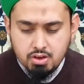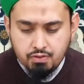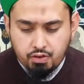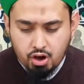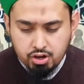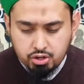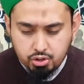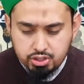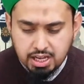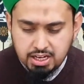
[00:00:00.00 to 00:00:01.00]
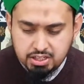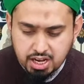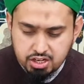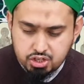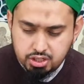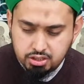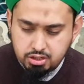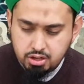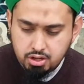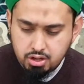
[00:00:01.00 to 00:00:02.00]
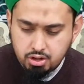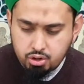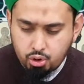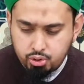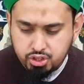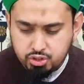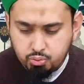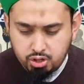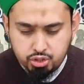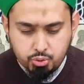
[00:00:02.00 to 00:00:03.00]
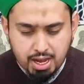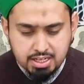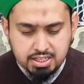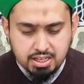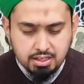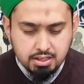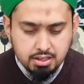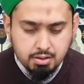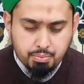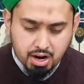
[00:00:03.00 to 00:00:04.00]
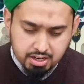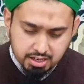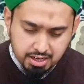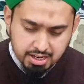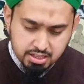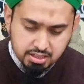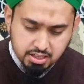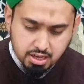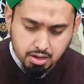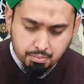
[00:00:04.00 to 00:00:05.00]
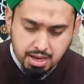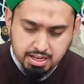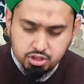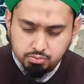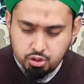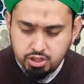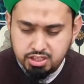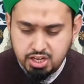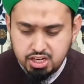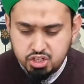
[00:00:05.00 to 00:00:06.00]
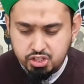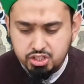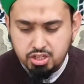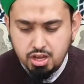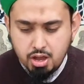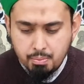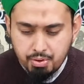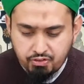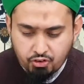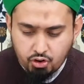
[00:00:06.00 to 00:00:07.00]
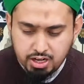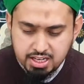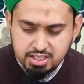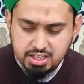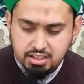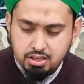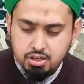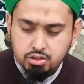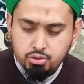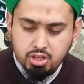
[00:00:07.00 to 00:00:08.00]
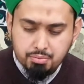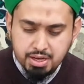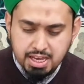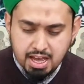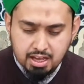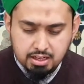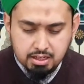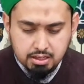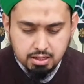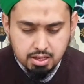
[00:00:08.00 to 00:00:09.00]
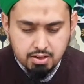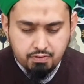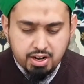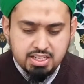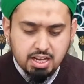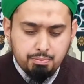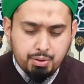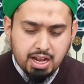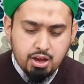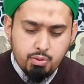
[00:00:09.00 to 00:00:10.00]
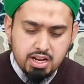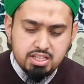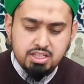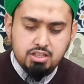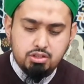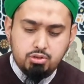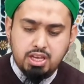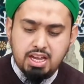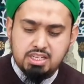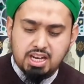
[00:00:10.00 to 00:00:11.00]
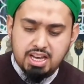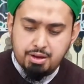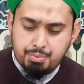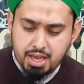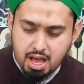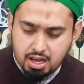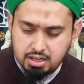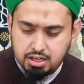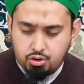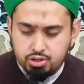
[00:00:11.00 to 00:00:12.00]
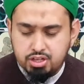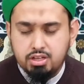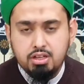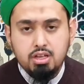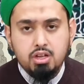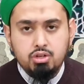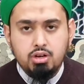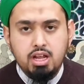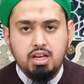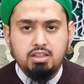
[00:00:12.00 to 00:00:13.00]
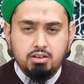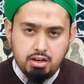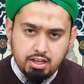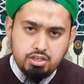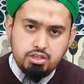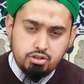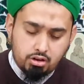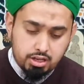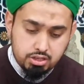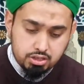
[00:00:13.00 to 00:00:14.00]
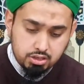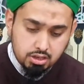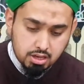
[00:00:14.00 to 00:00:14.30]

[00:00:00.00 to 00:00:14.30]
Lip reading: For a good intention causes one to enter paradise. Make some good intentions before listening to the bayan. For example, I will listen to the entire bayan in order to learn the religious knowledge.